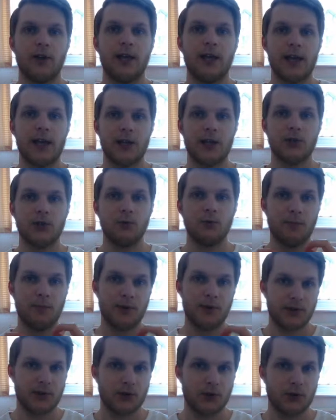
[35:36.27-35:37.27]
into a
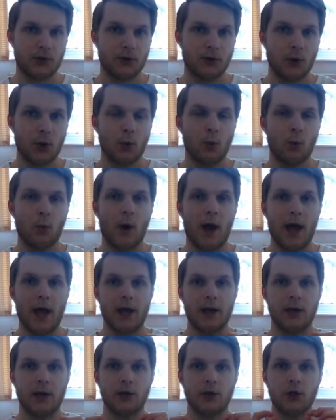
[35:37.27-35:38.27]
position
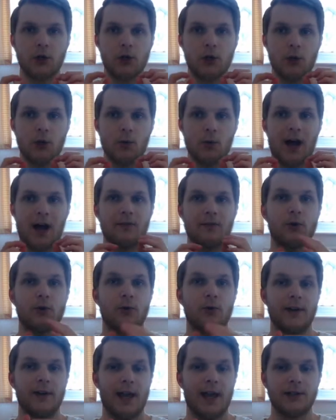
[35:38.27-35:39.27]
where you have
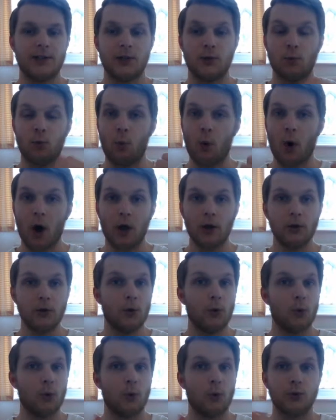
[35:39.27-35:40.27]
created one
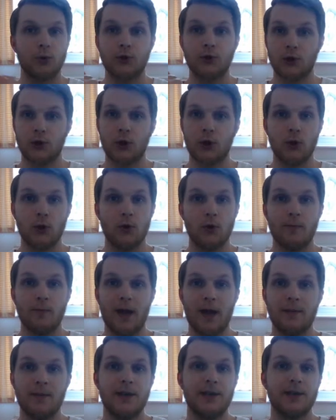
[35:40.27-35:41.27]
or two
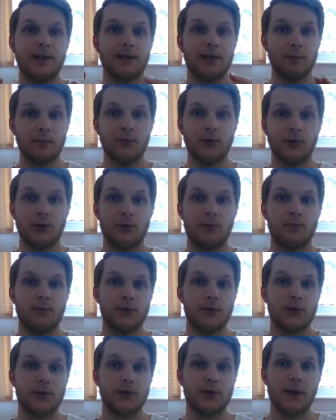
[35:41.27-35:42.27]
maybe
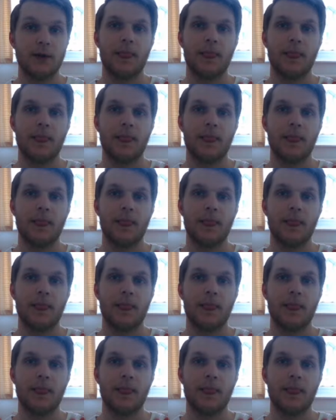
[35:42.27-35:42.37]
symptoms